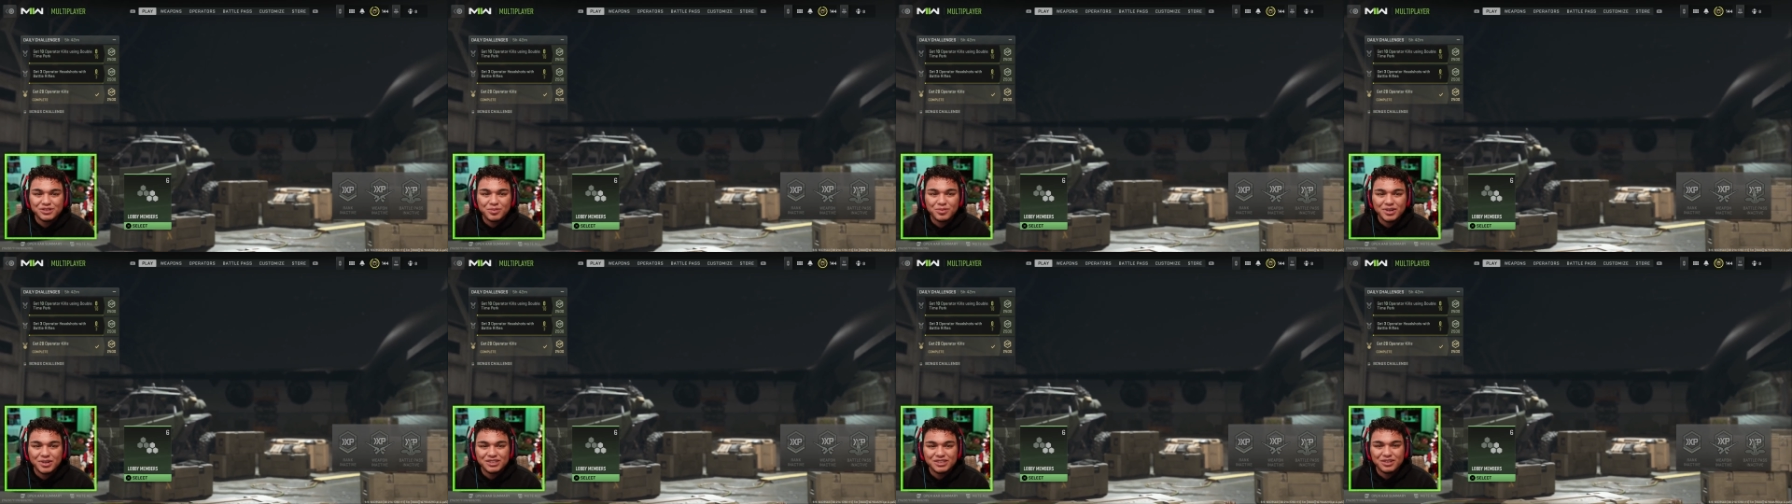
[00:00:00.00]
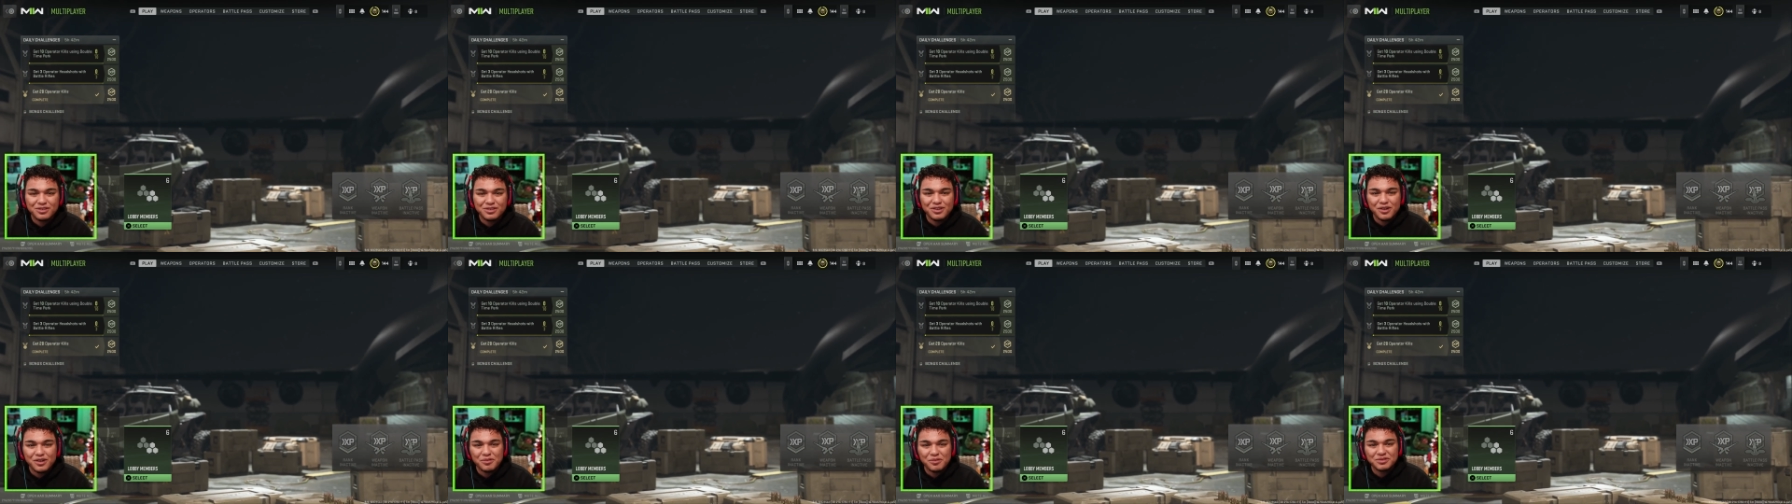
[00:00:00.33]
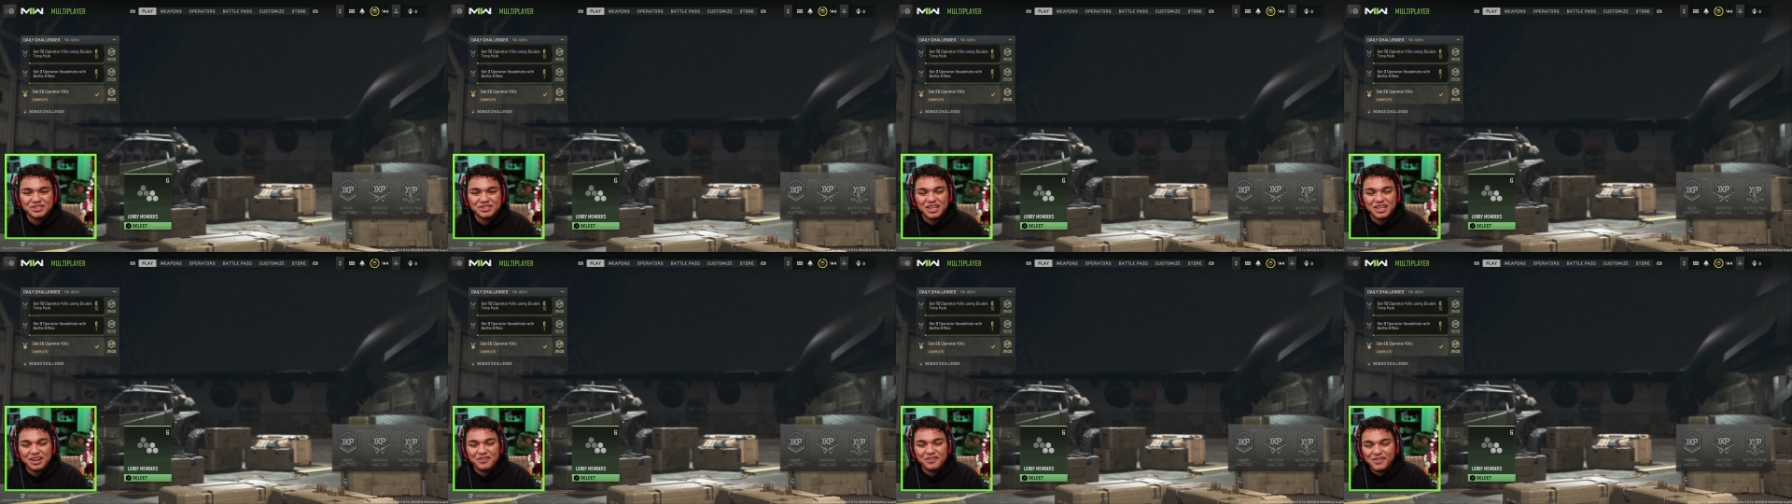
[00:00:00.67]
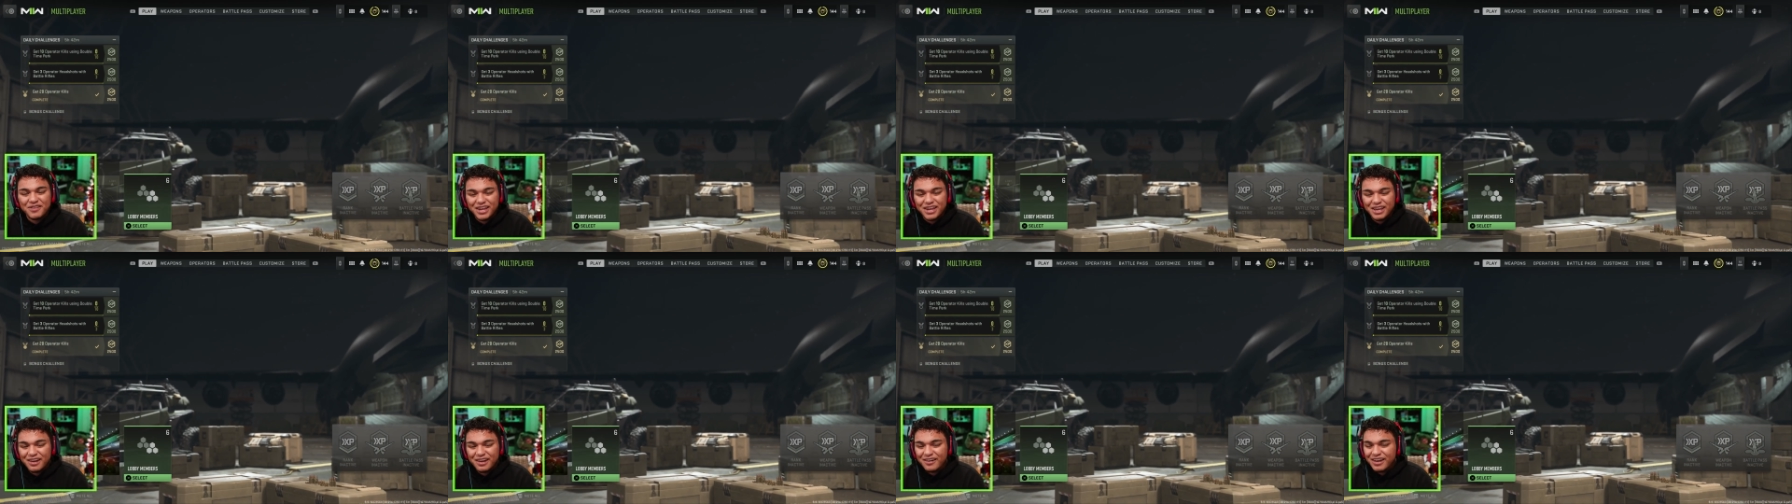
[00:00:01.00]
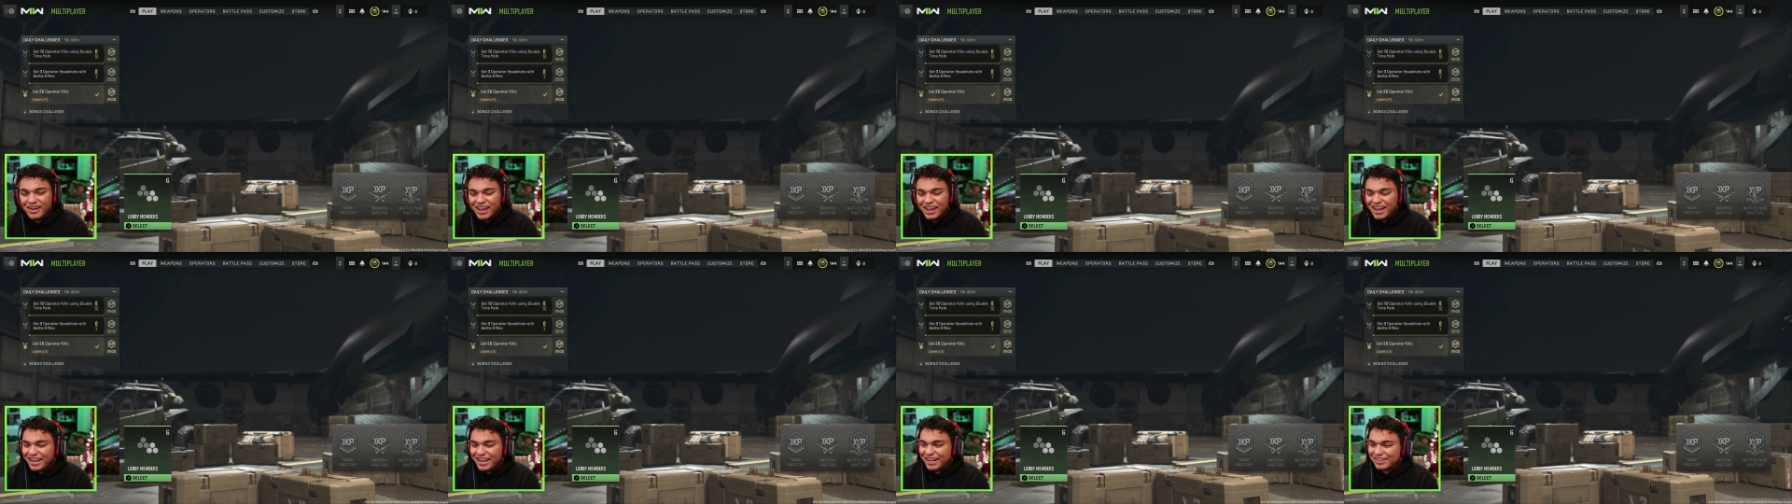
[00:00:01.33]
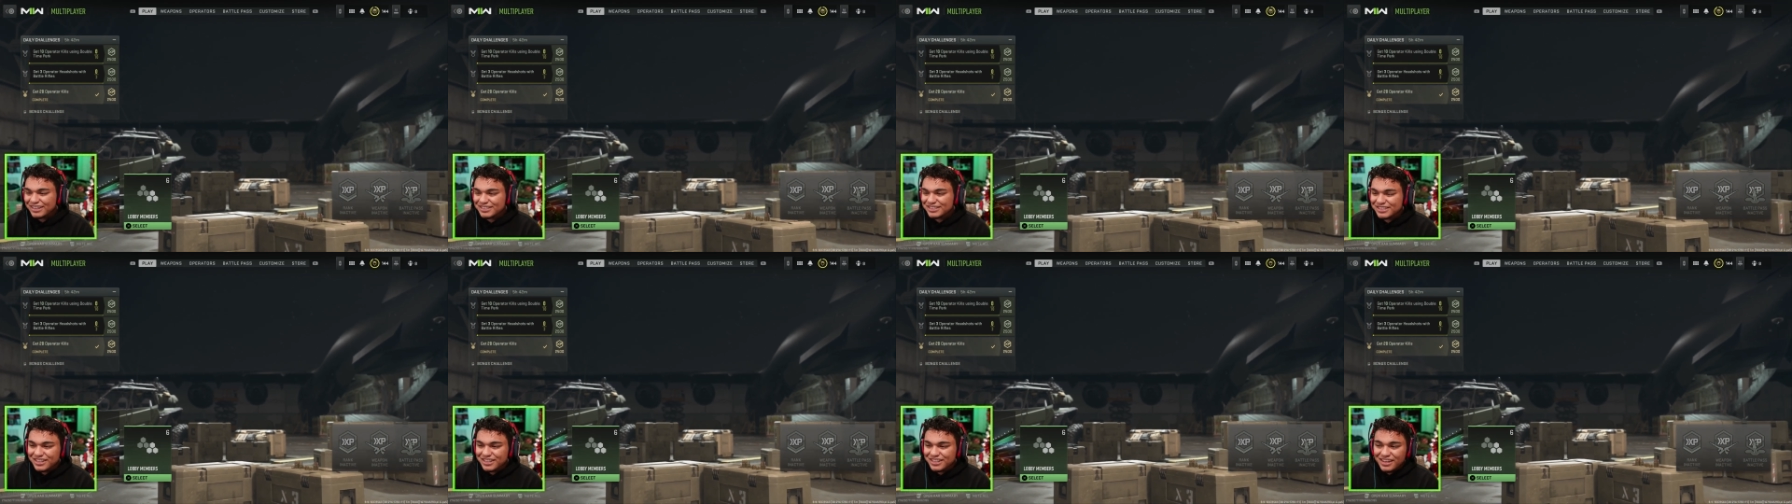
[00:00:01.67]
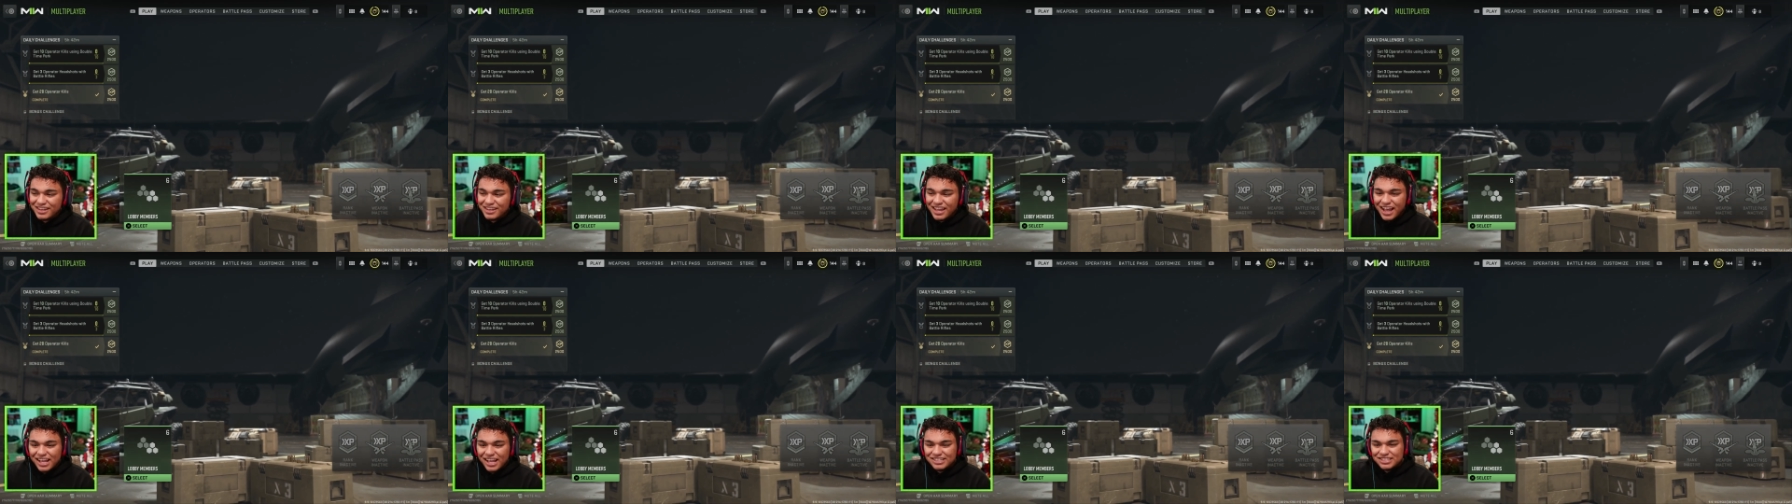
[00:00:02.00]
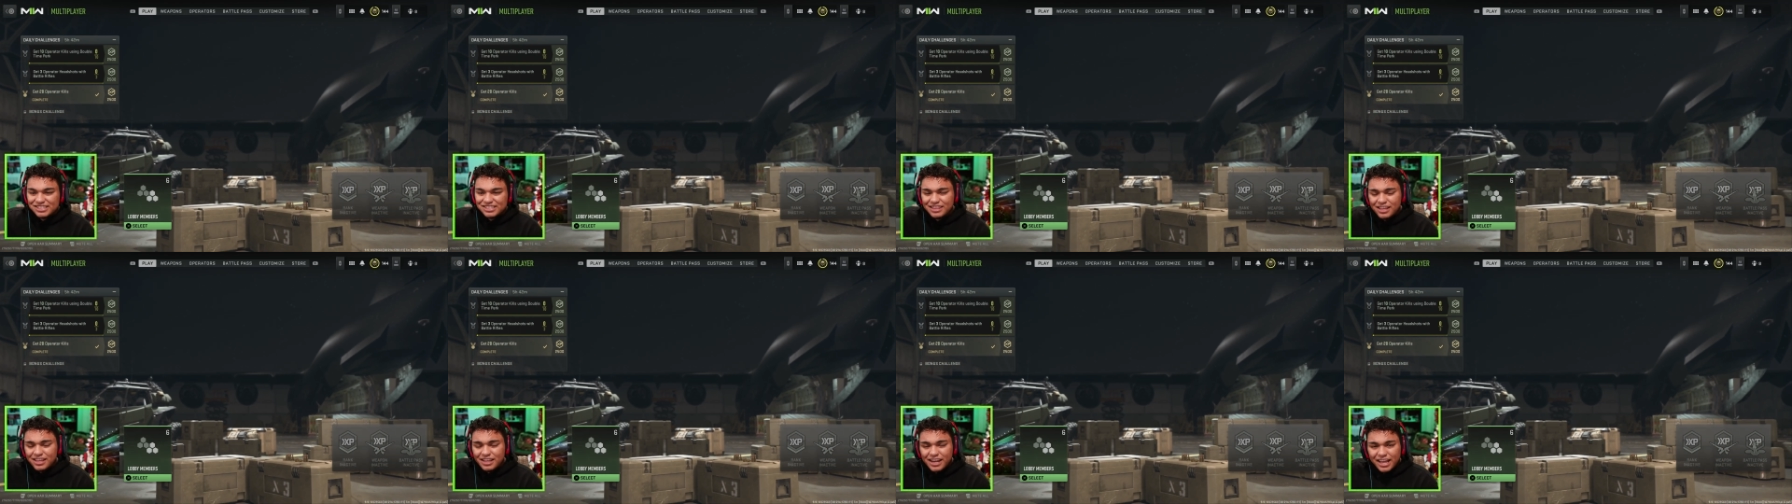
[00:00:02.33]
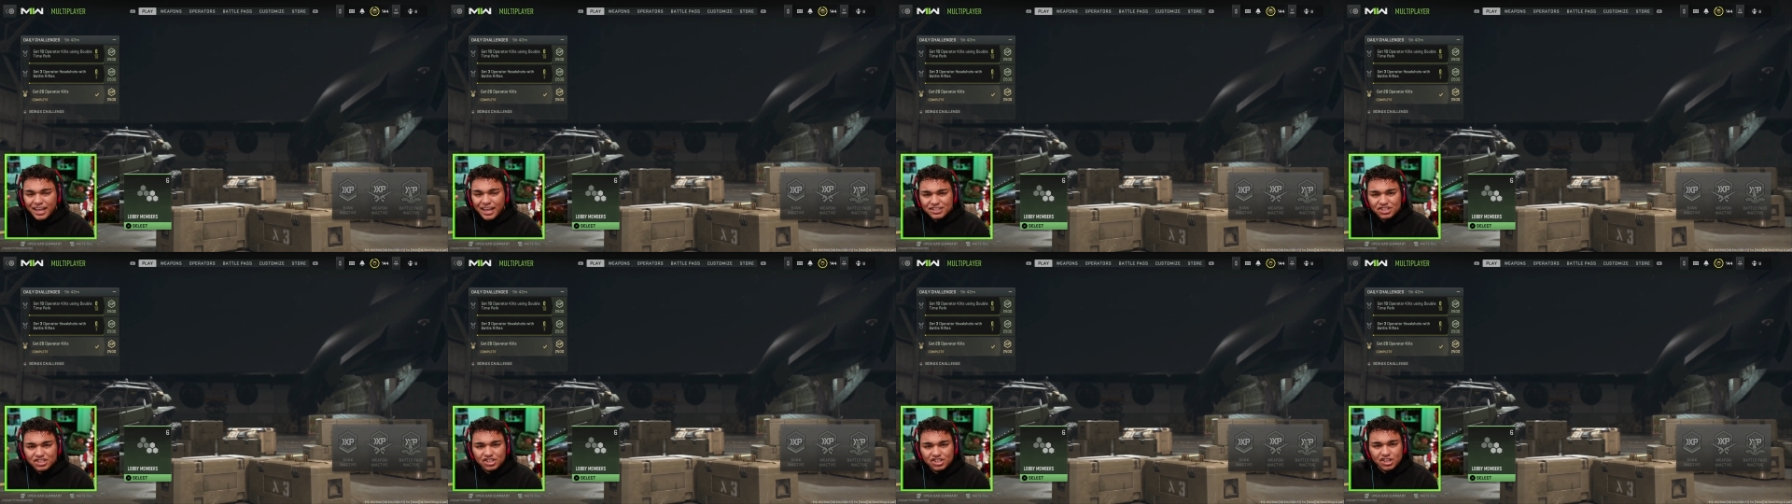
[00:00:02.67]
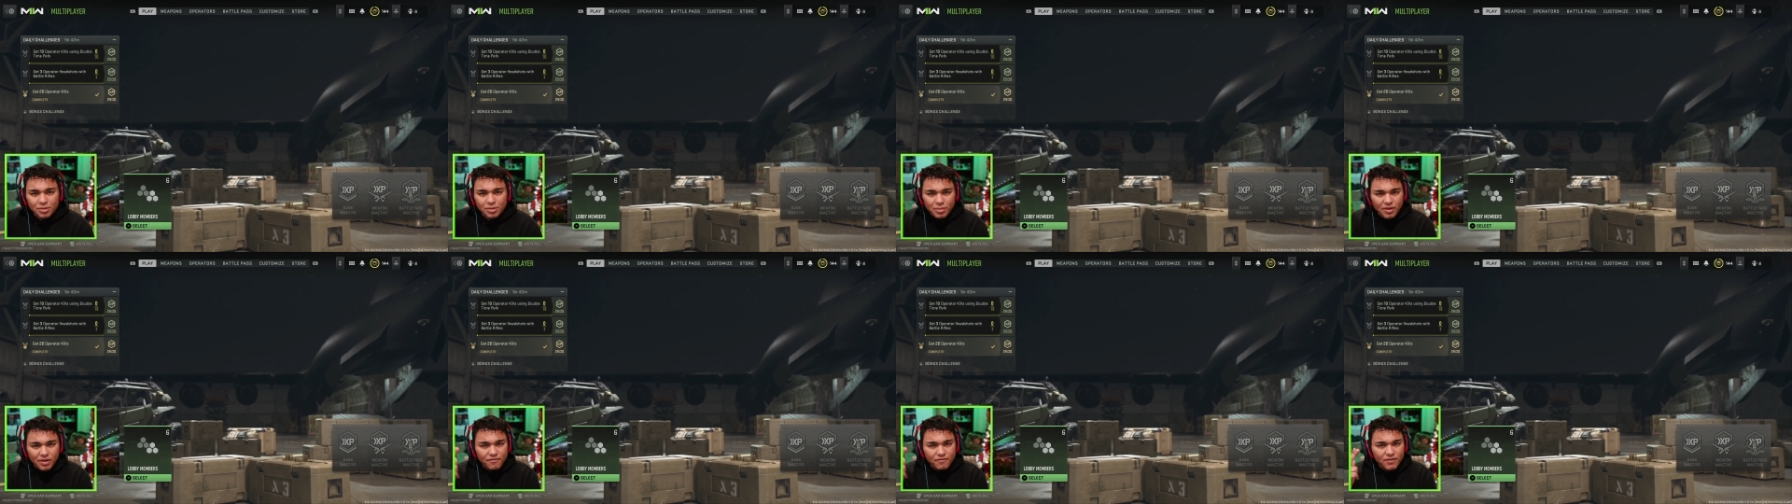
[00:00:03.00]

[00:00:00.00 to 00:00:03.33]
button so you never miss on the video. And I'll see you guys in the next Shipment